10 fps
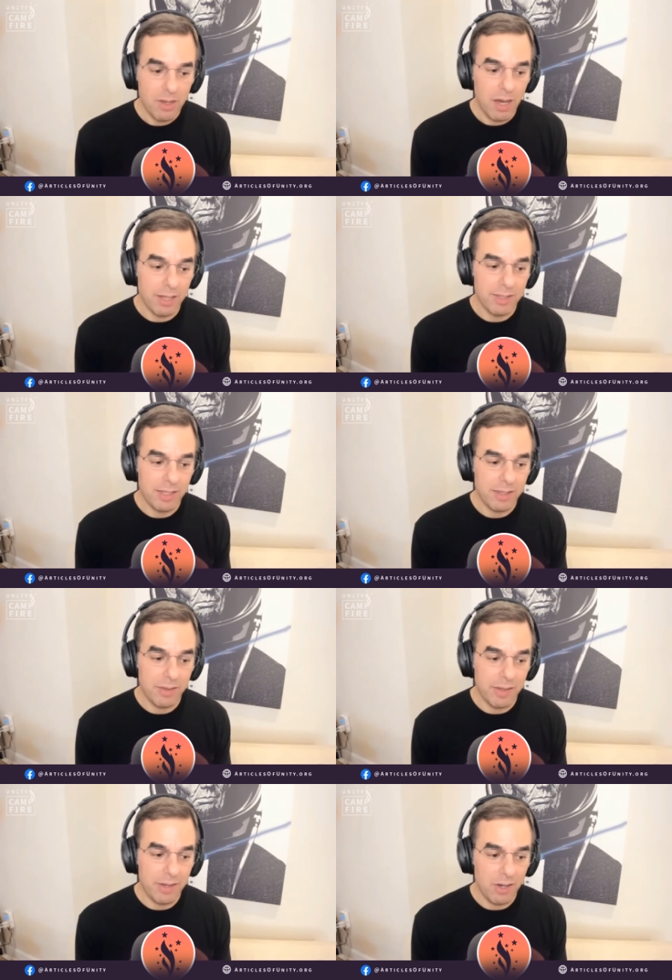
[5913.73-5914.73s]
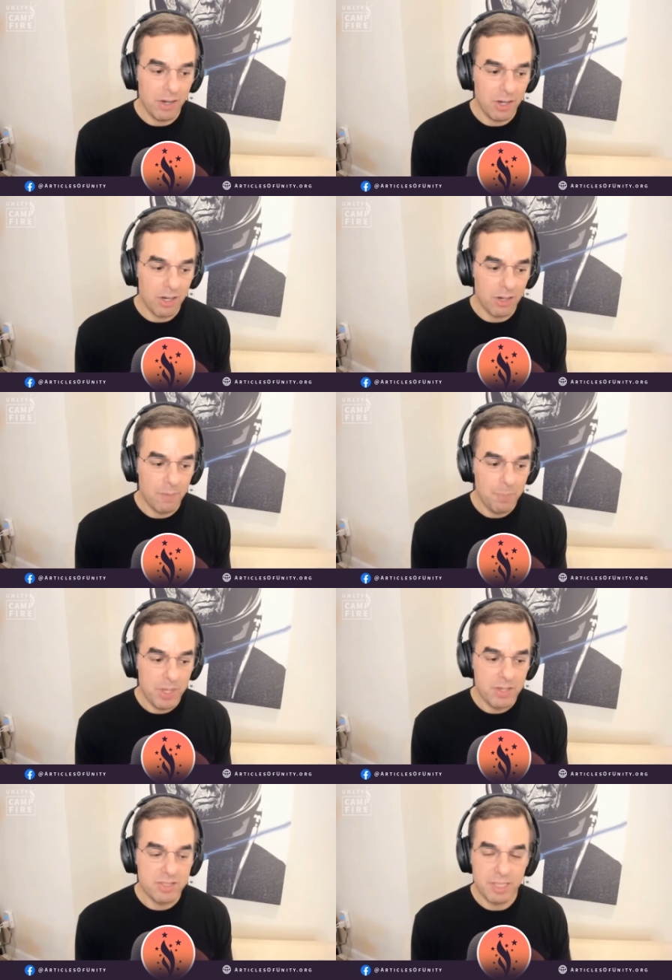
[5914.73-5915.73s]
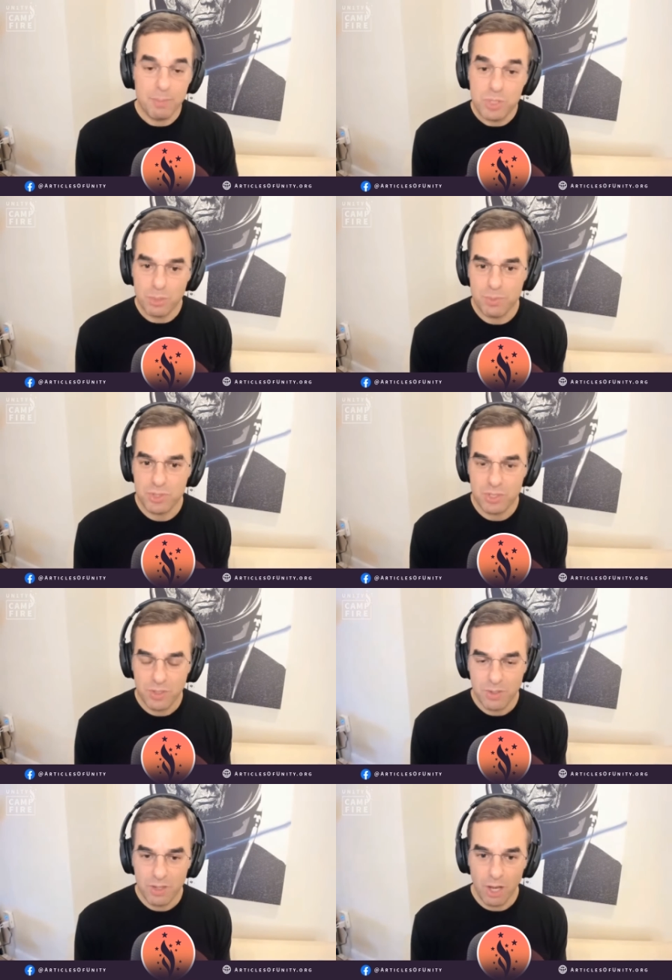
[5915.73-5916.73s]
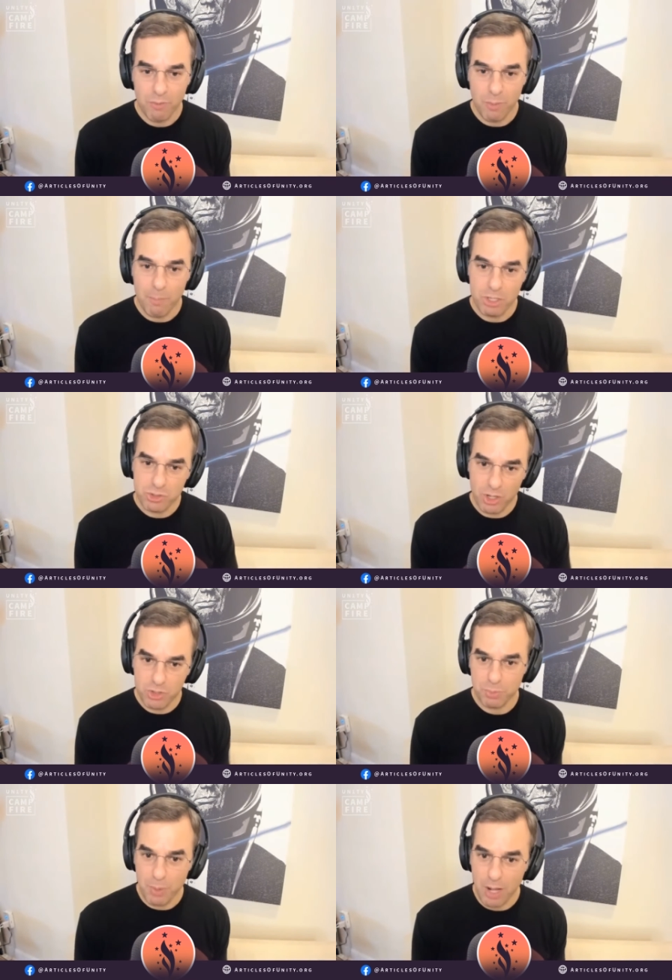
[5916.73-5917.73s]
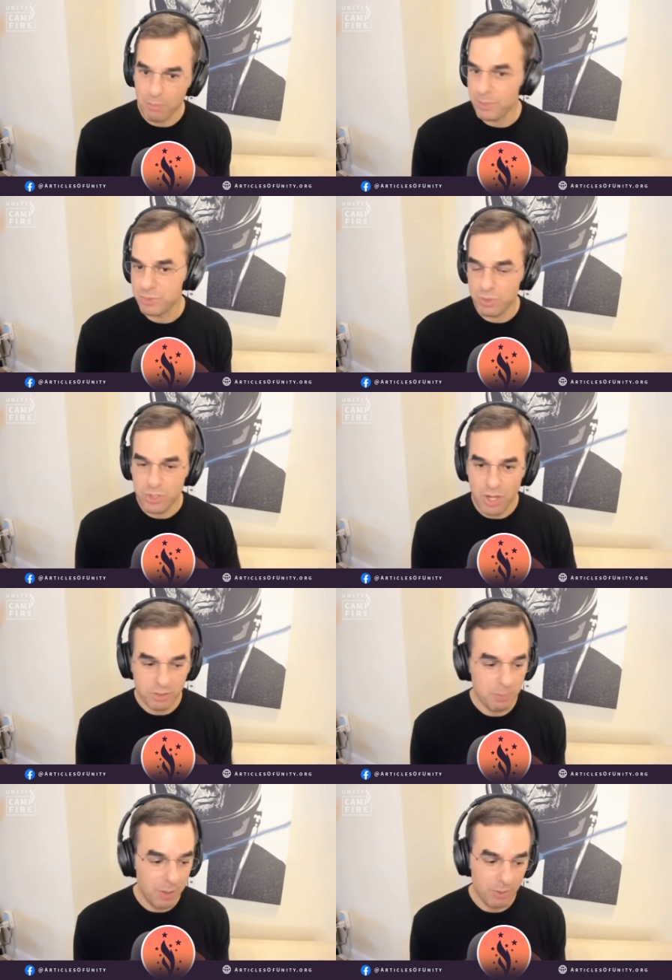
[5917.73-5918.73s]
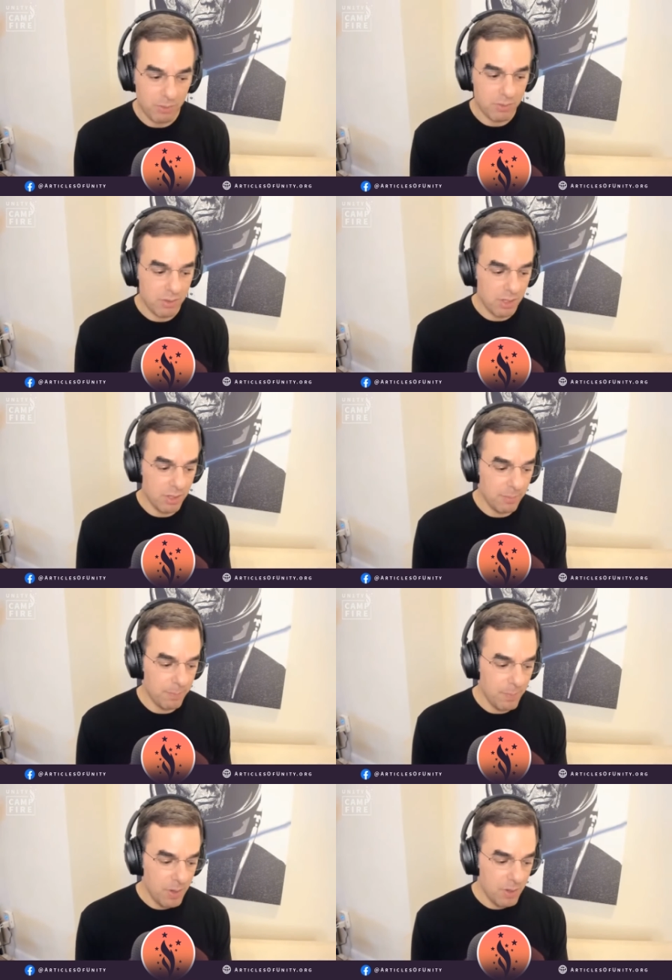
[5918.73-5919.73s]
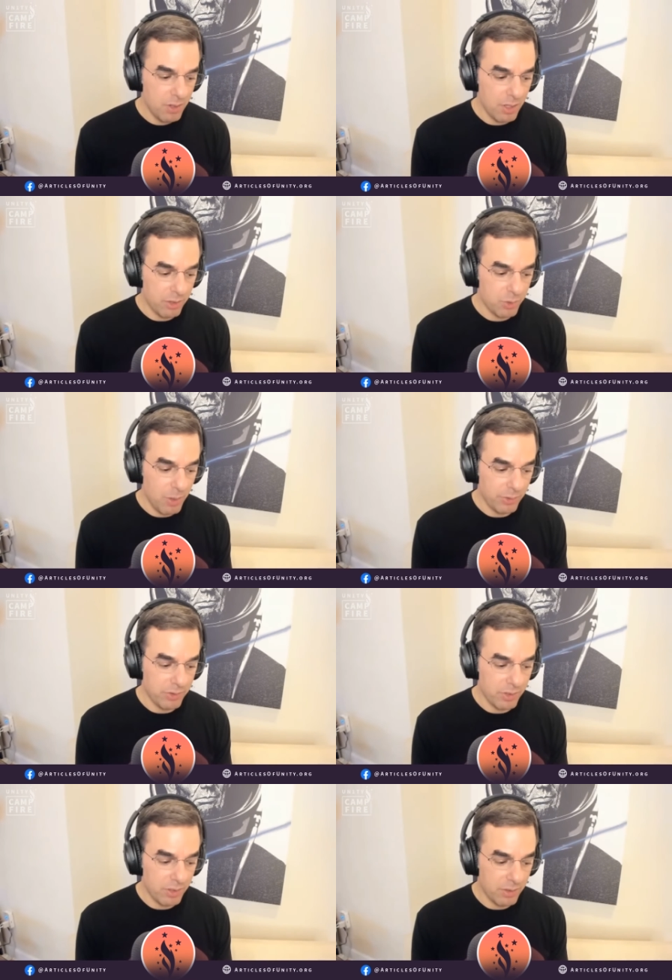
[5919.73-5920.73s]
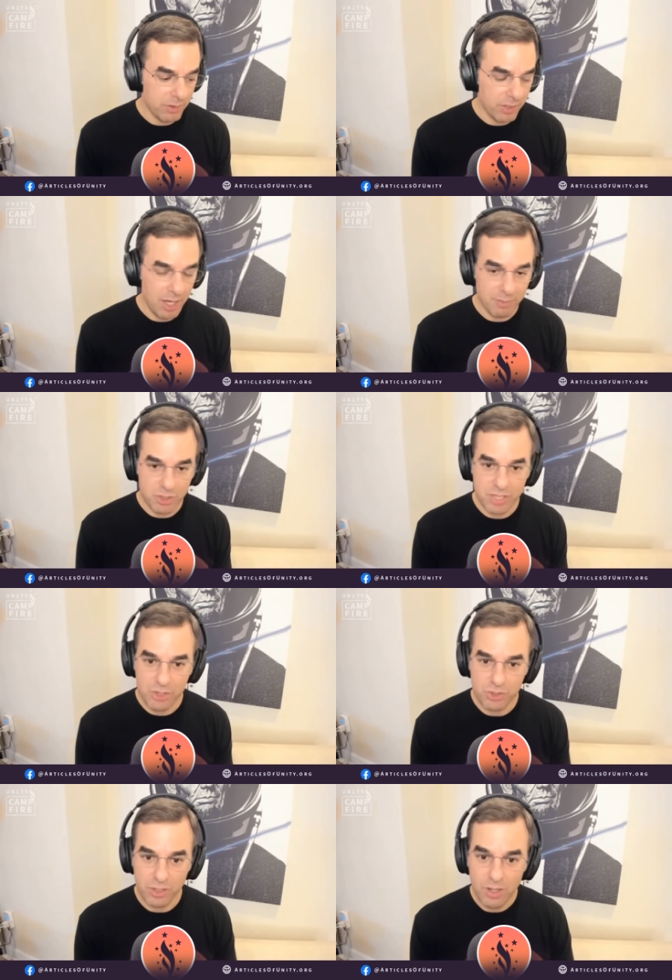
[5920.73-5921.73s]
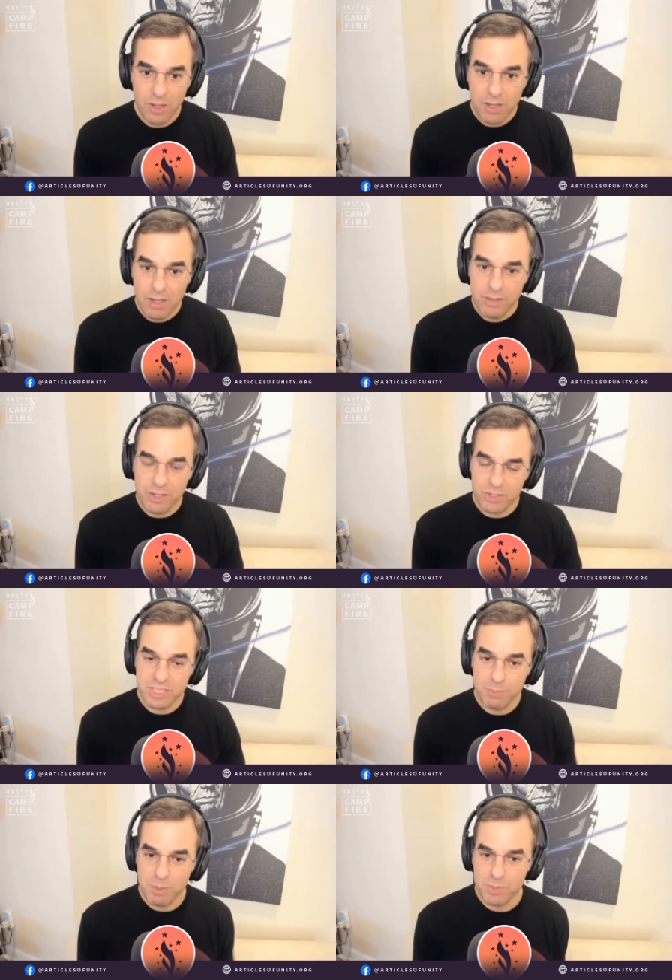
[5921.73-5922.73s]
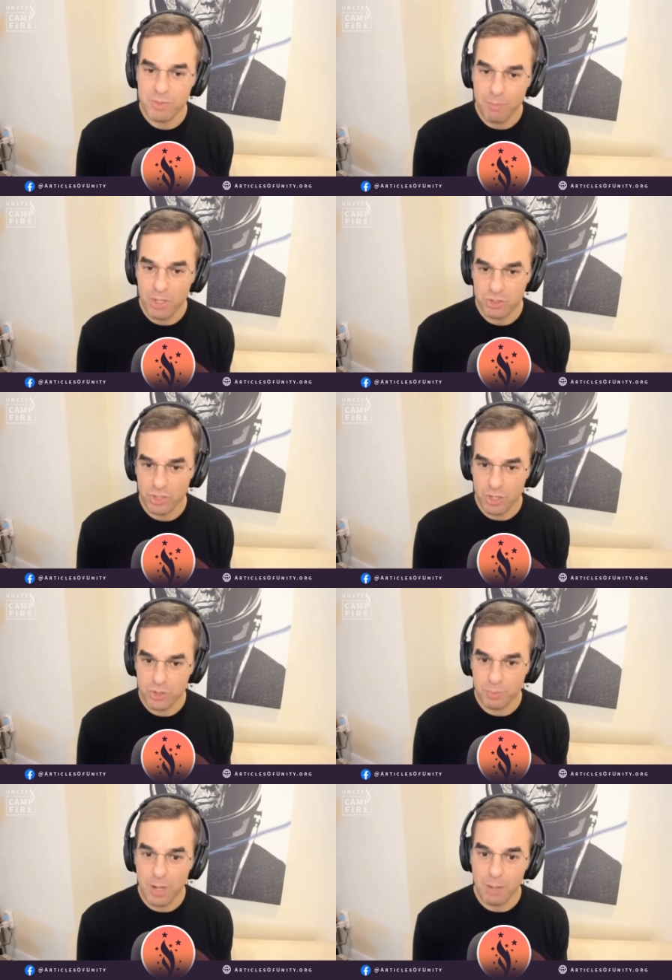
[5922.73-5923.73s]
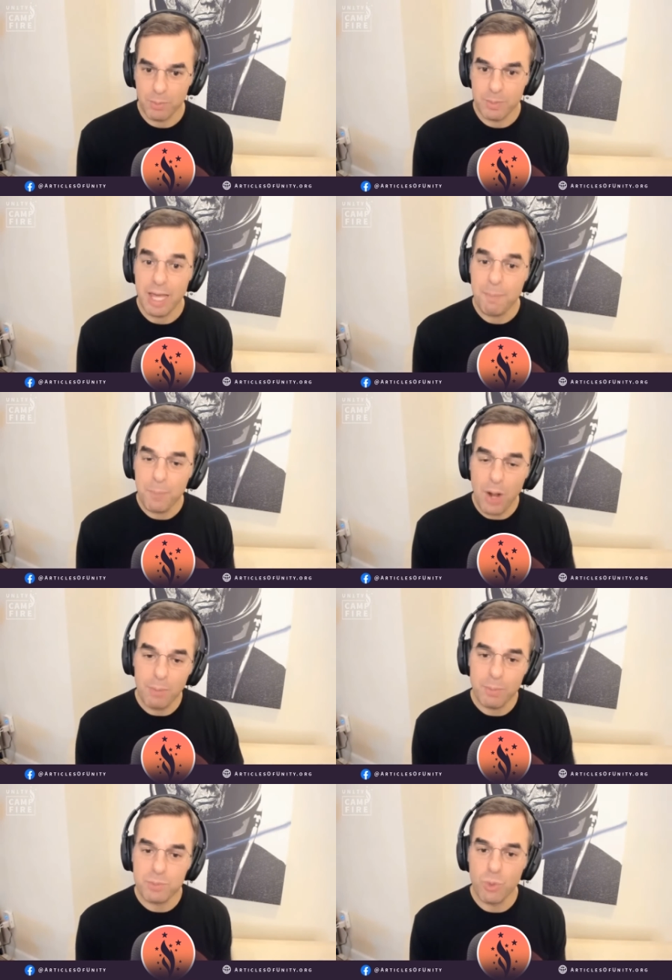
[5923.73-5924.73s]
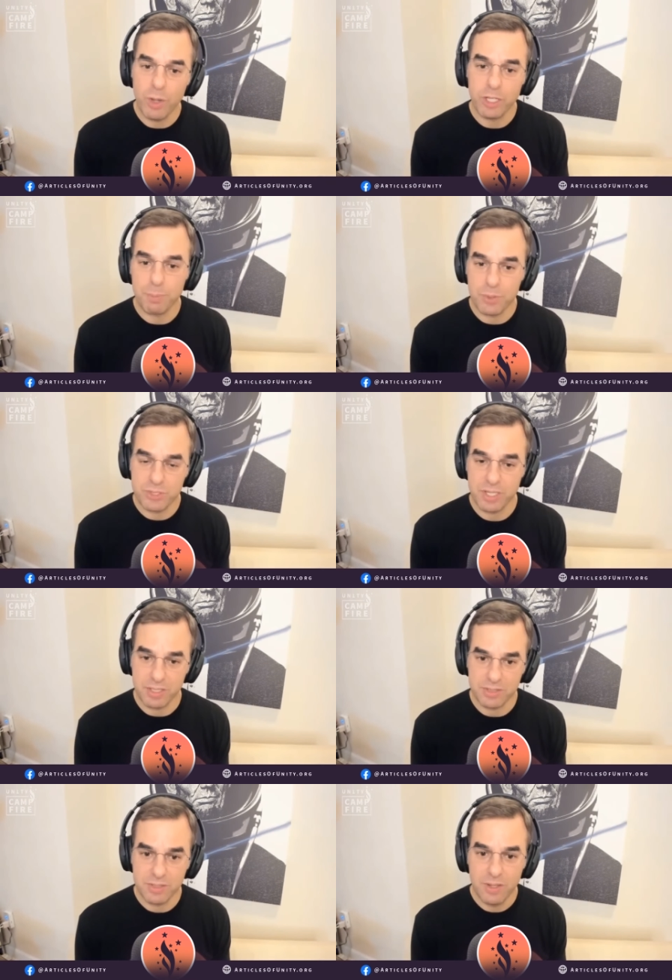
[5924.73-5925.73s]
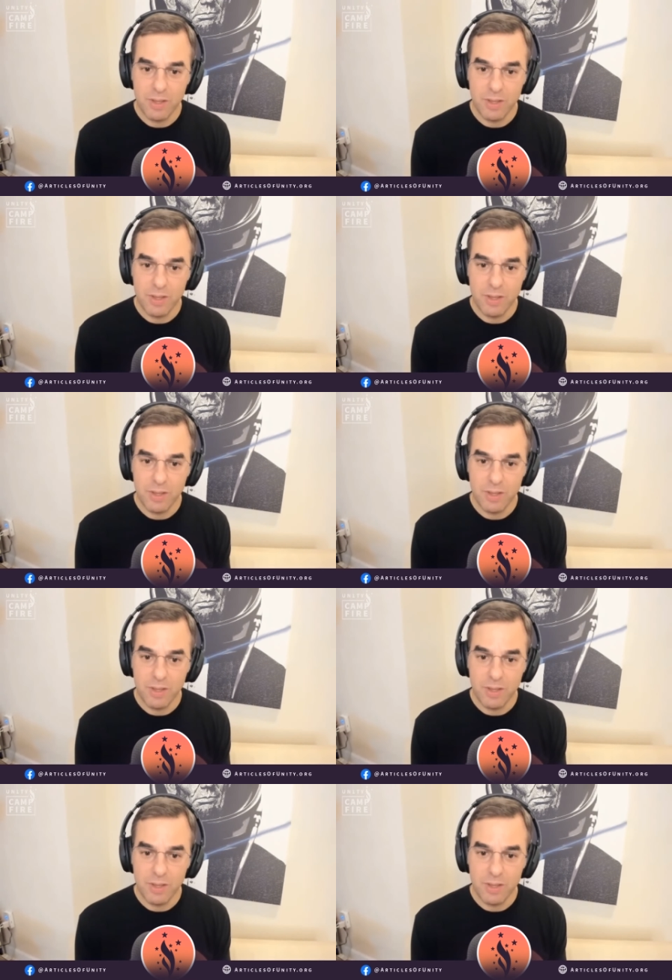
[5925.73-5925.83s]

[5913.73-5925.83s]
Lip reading: I think that they are symptoms of a much larger problem, as we talked about throughout the conversation. They are symptoms of a much larger problem, and that problem is going to persist.